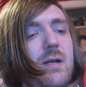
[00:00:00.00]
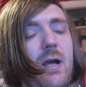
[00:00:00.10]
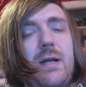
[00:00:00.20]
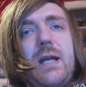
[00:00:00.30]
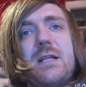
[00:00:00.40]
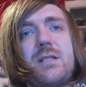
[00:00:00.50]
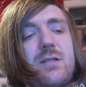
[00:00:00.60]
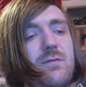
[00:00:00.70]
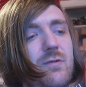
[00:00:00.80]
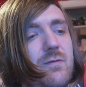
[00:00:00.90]
And he asks
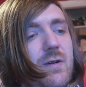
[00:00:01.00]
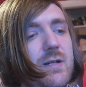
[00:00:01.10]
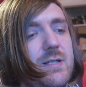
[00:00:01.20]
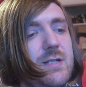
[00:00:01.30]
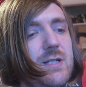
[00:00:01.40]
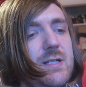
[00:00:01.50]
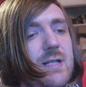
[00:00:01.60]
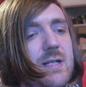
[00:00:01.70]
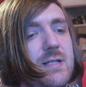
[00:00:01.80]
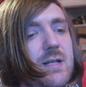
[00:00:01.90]
her for advice, and she
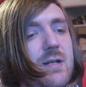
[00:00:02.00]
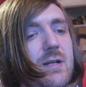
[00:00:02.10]
says,